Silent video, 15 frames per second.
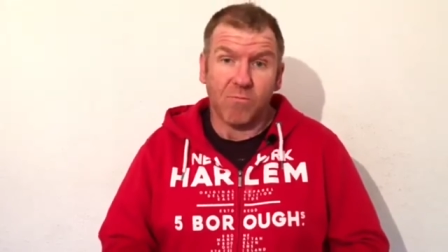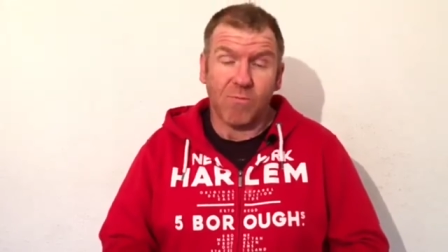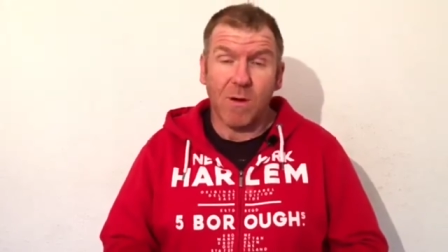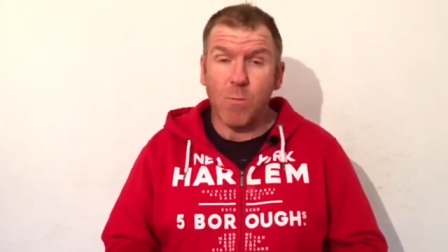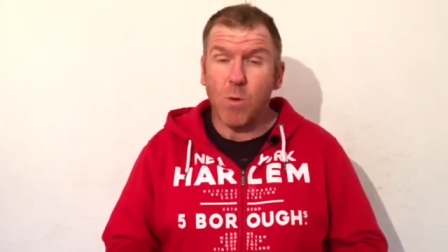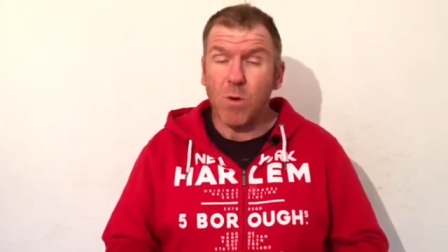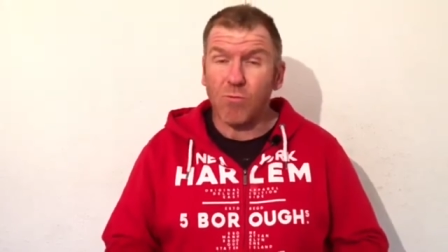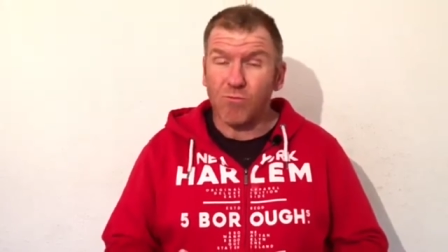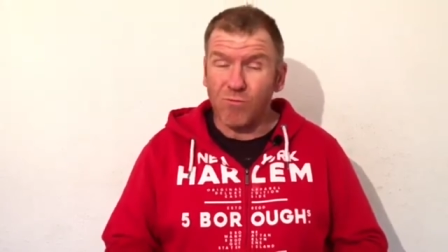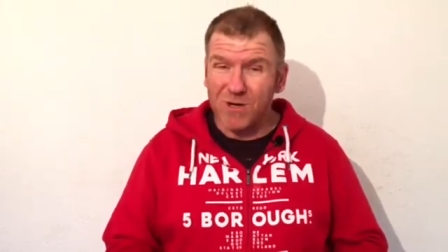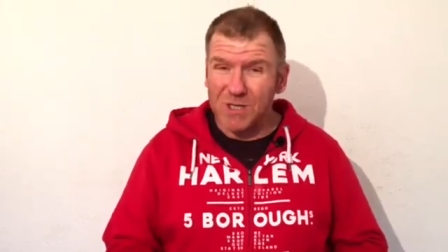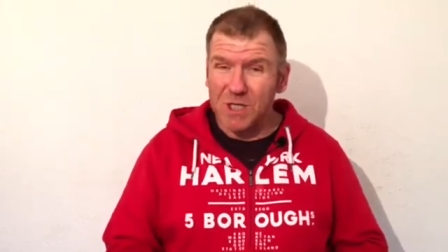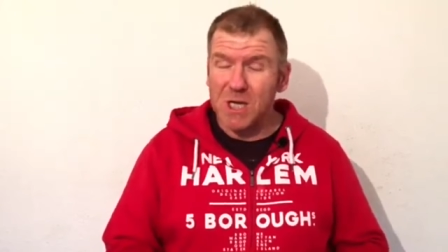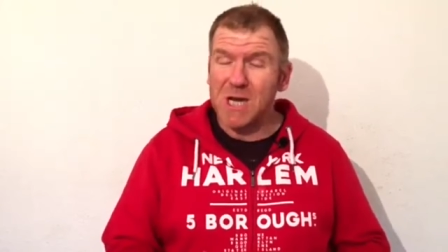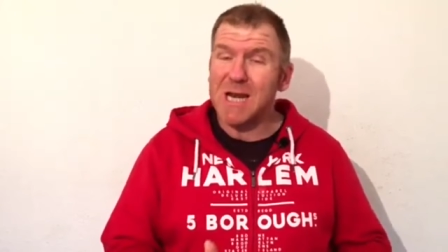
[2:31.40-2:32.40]
Rummel
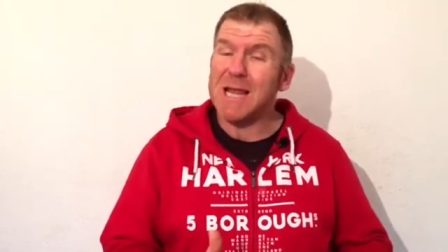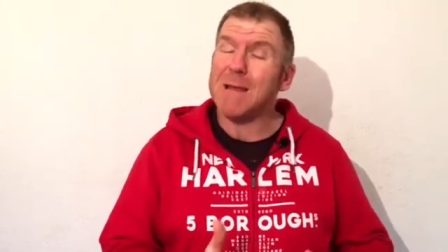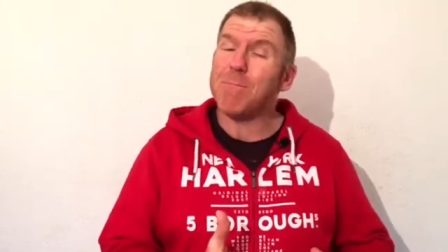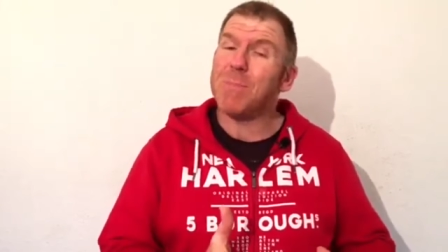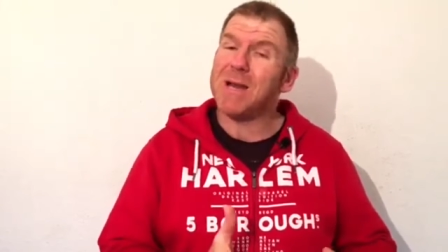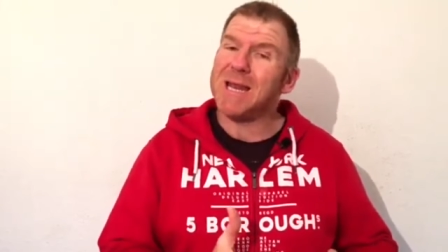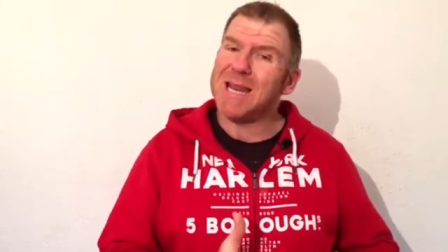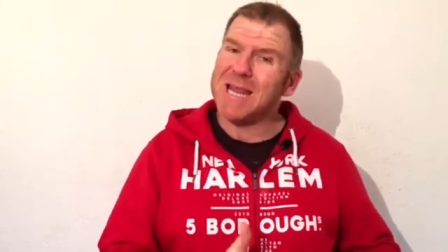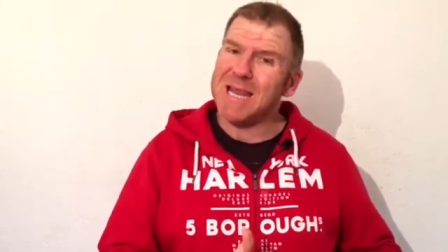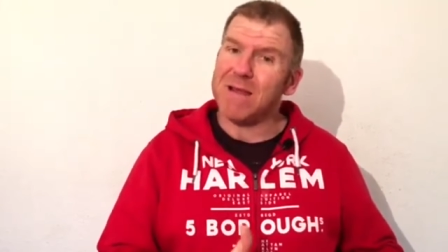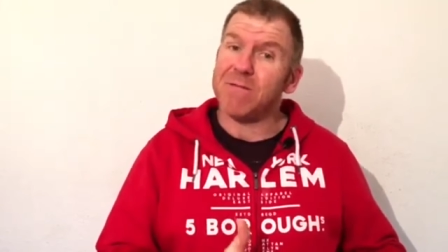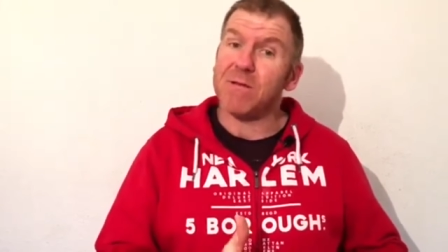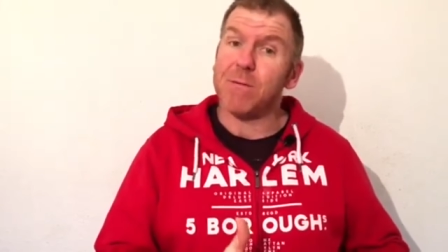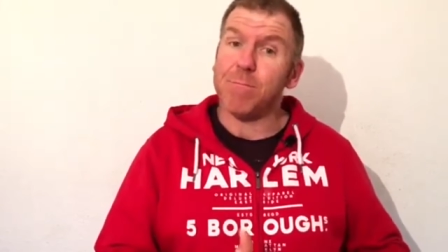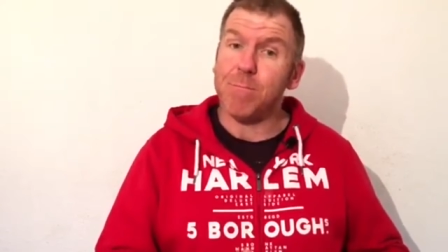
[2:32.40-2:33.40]
originally
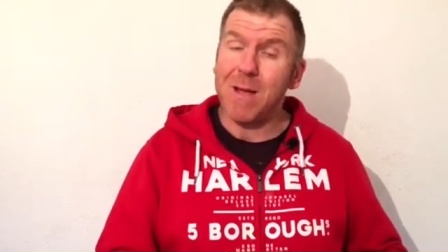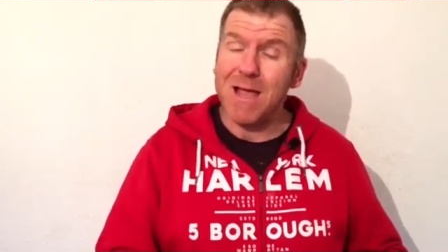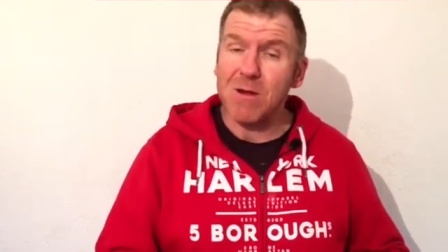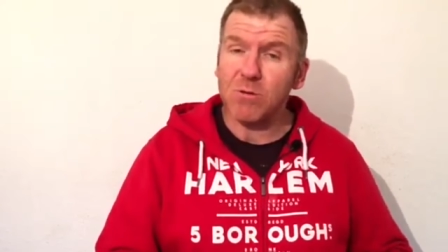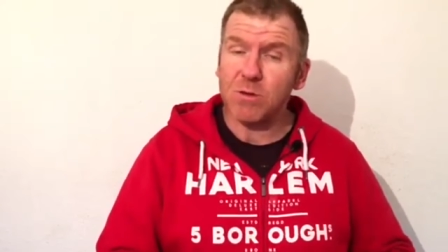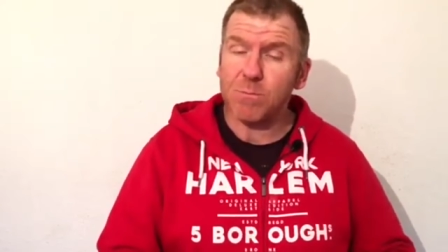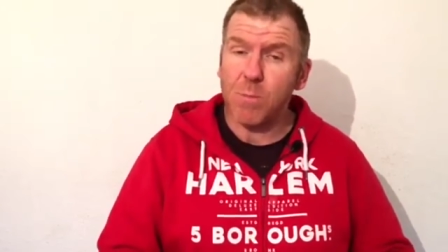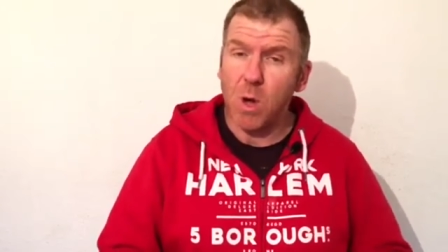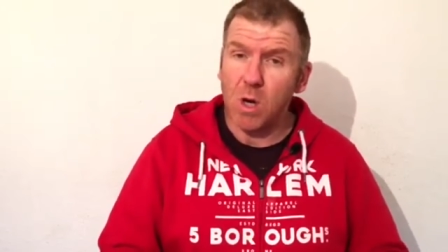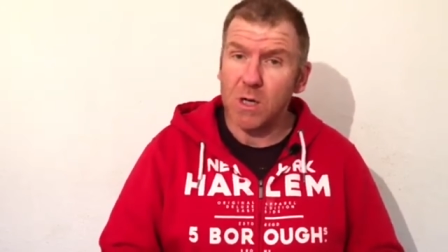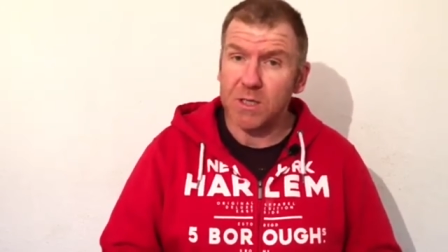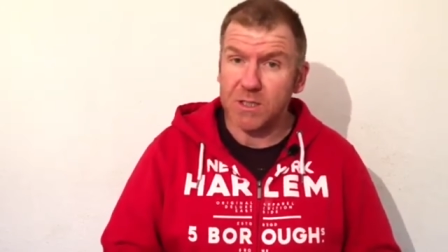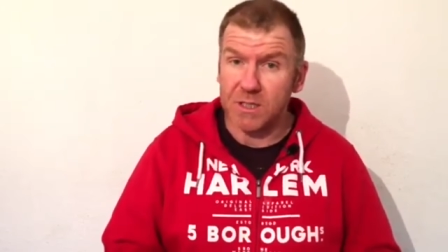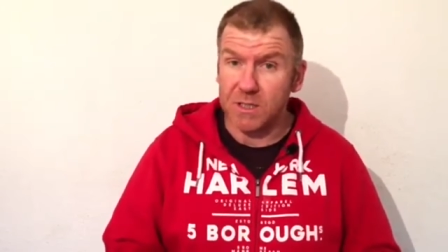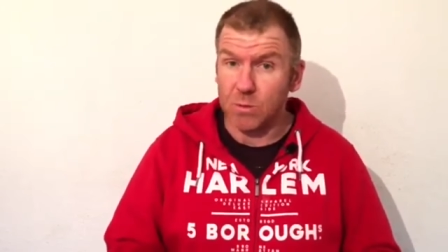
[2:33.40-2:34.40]
believed that Mao's
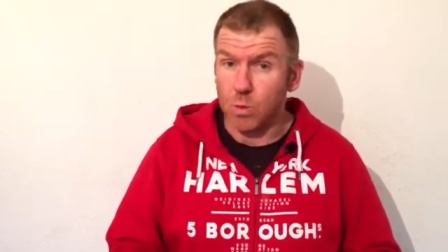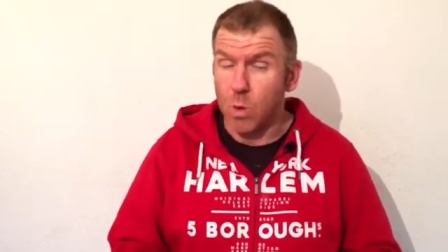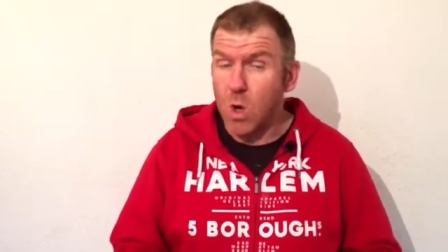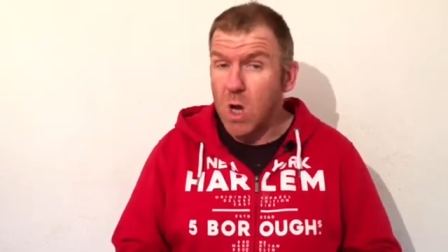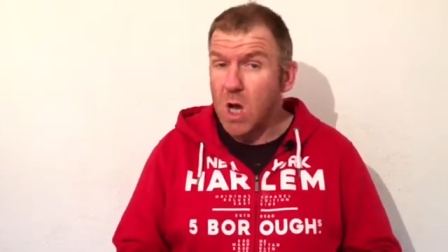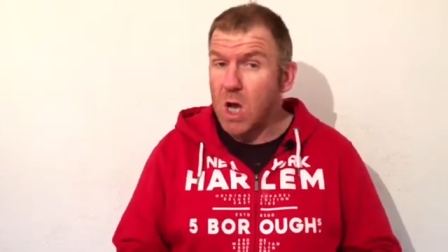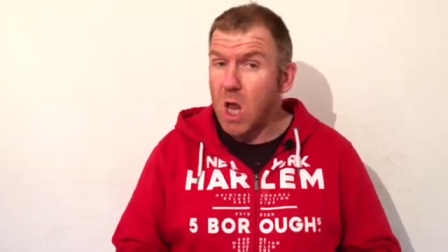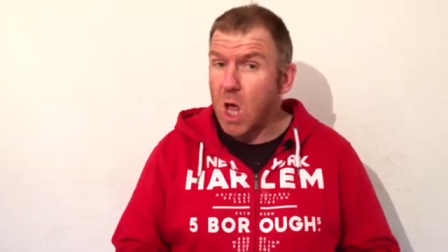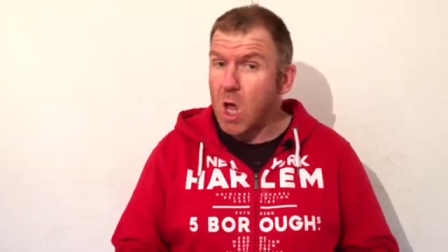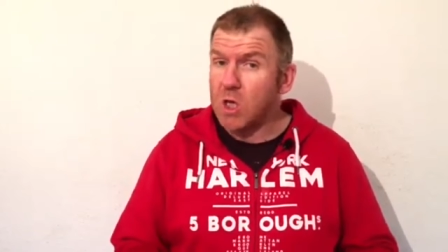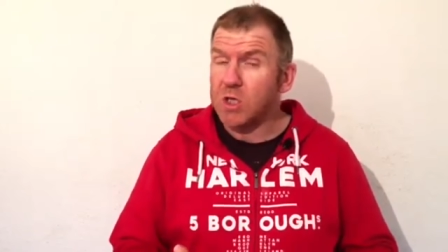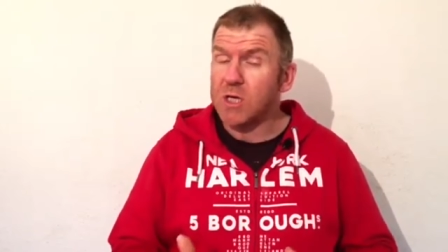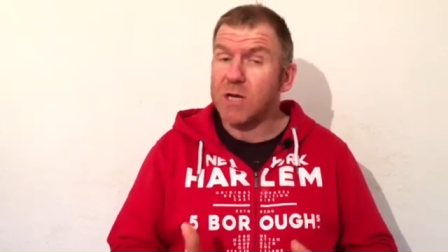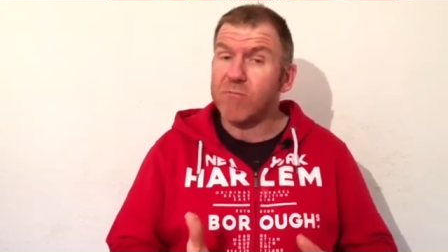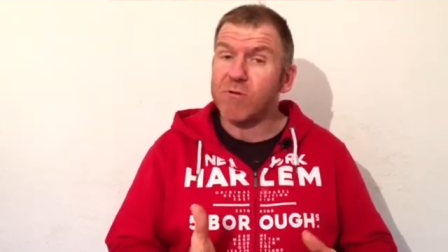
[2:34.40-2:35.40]
policies were
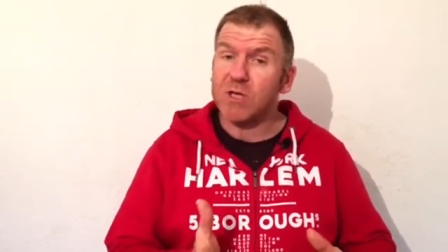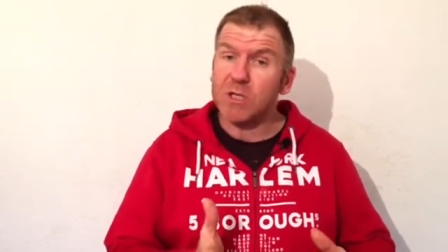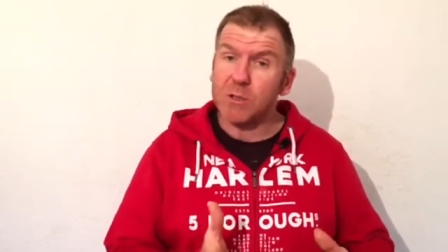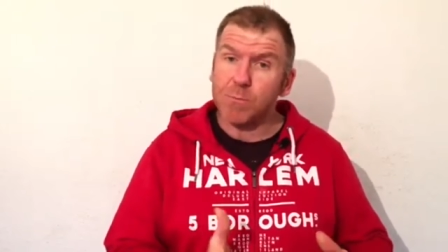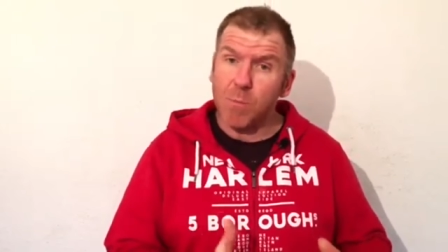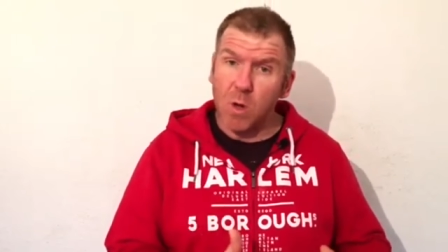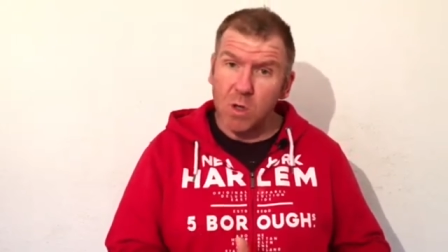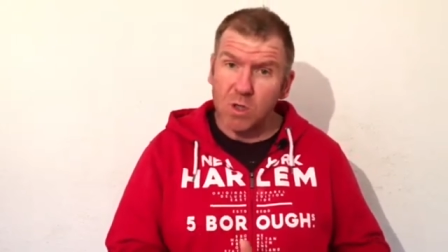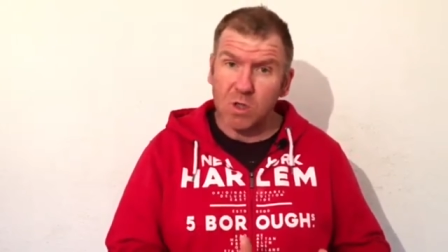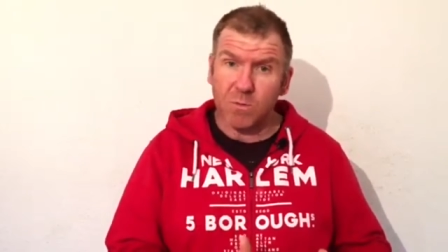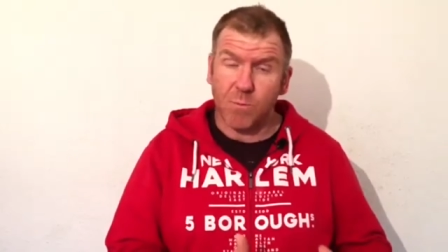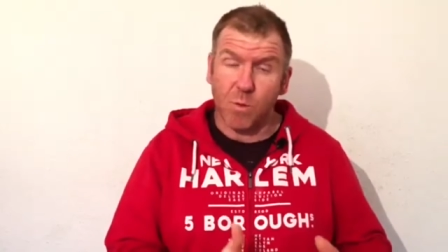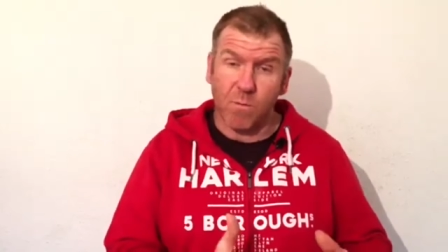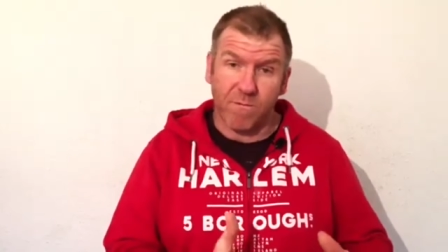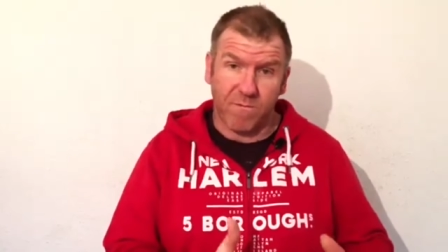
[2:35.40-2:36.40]
largely
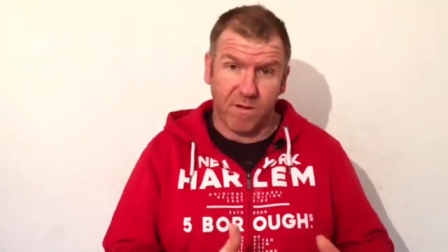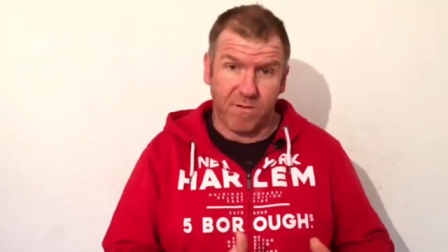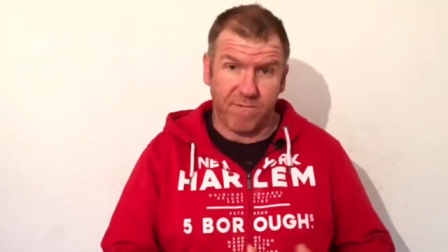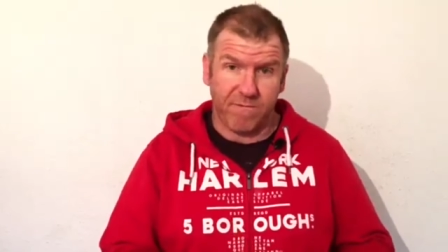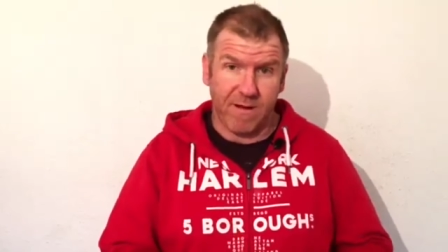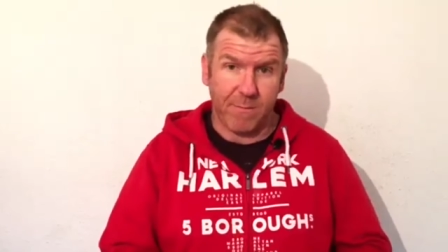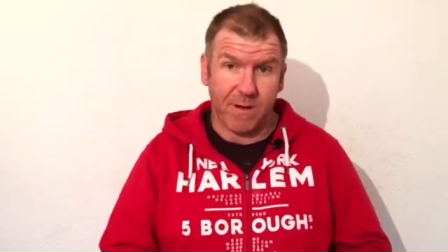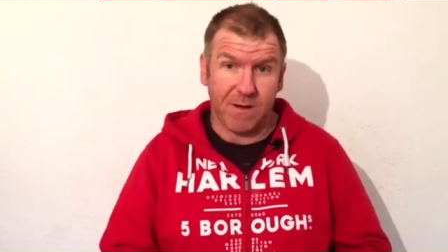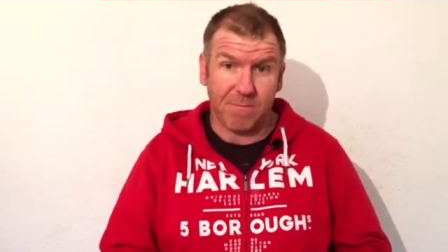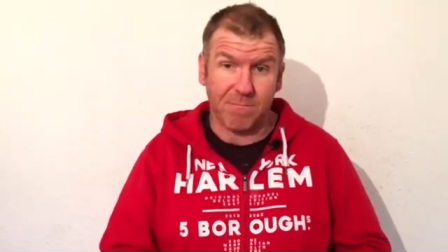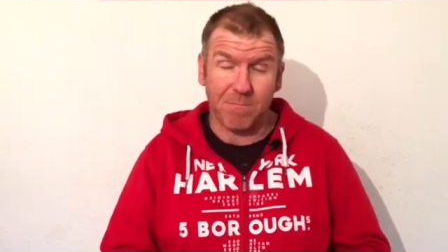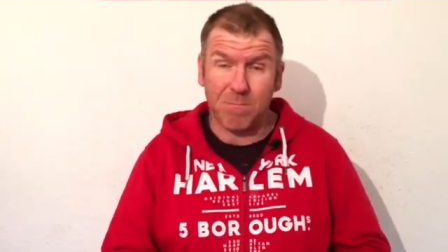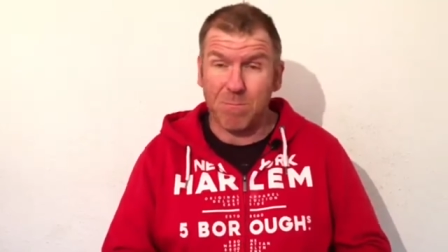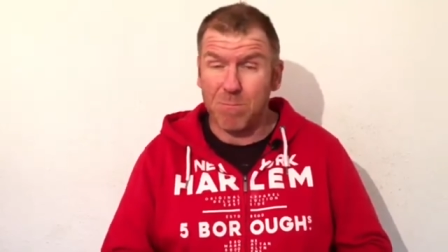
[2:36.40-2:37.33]
responsible for the famine,